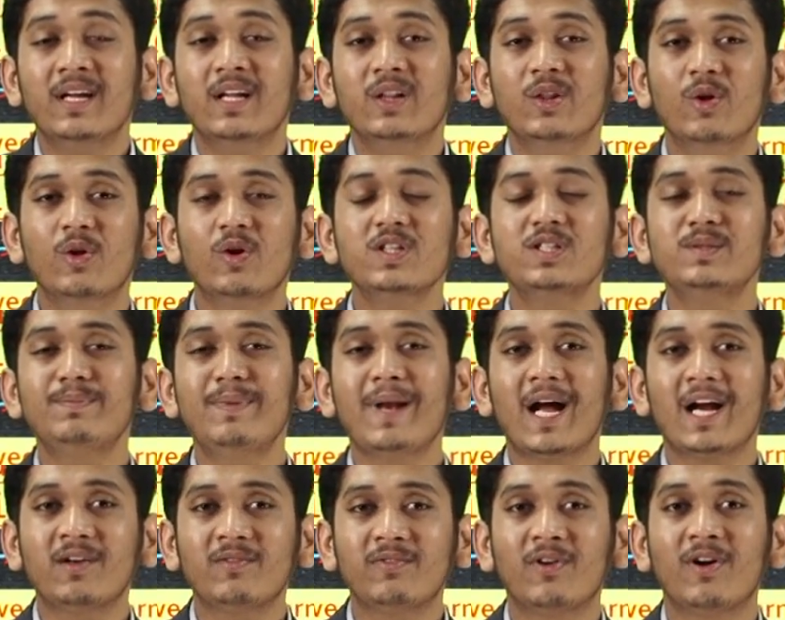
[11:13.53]
those
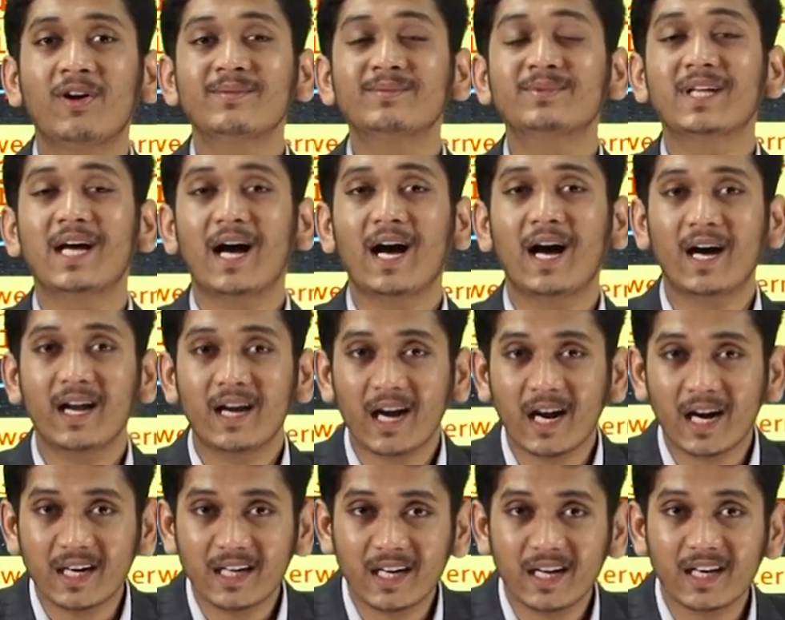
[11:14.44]
platforms are
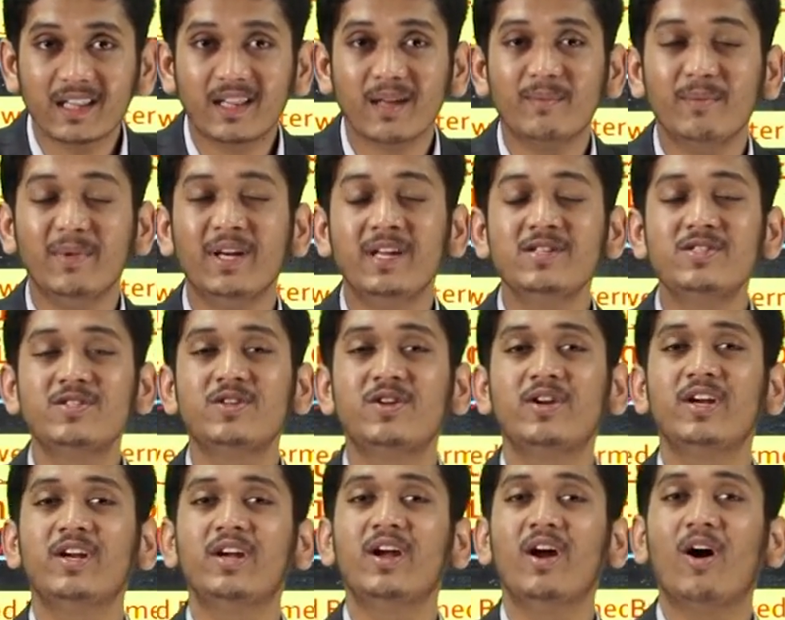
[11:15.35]
under the
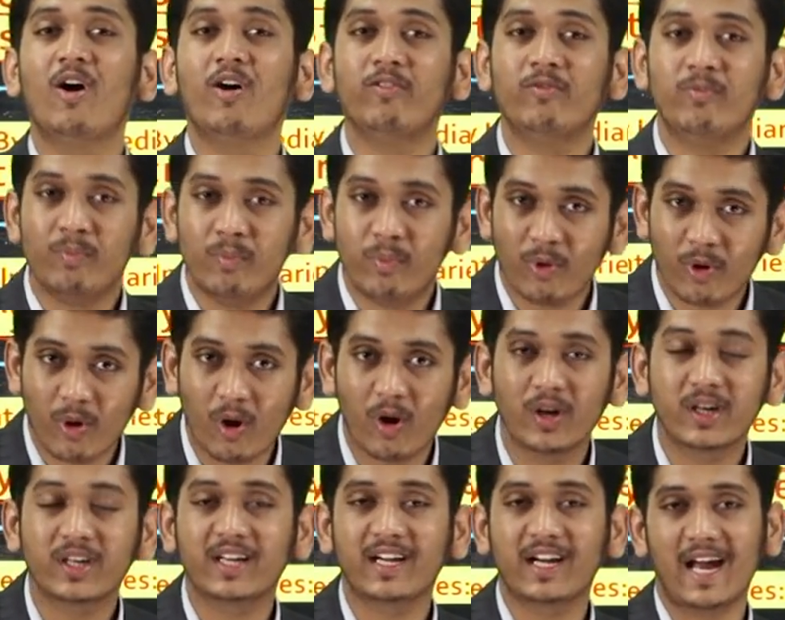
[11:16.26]
Ministry of
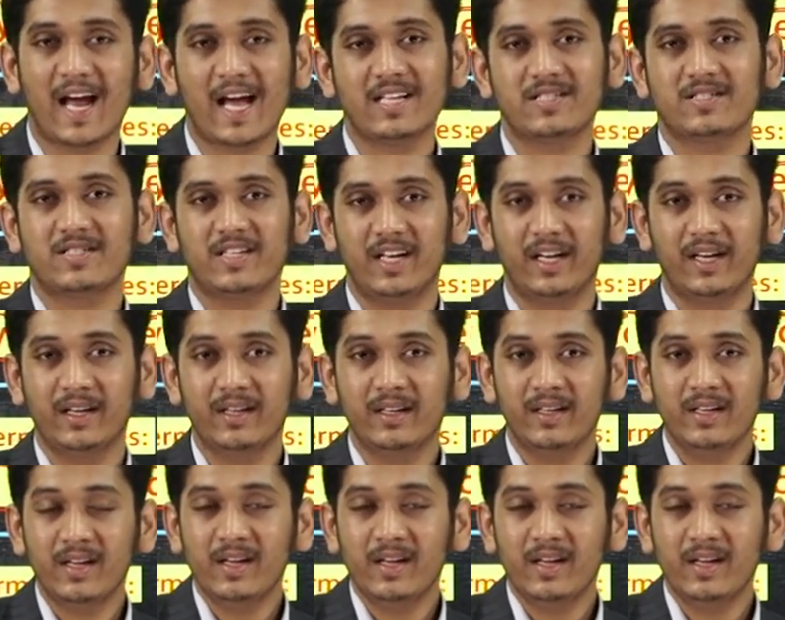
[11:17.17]
Broadcasting.